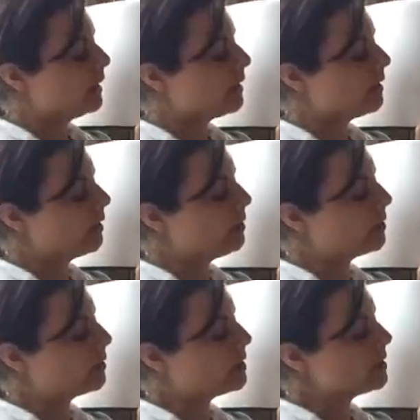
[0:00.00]
and I go
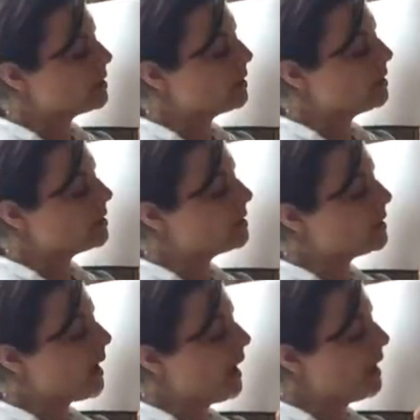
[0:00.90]
across to the other
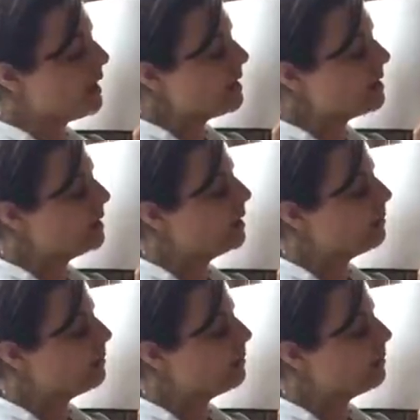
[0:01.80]
side,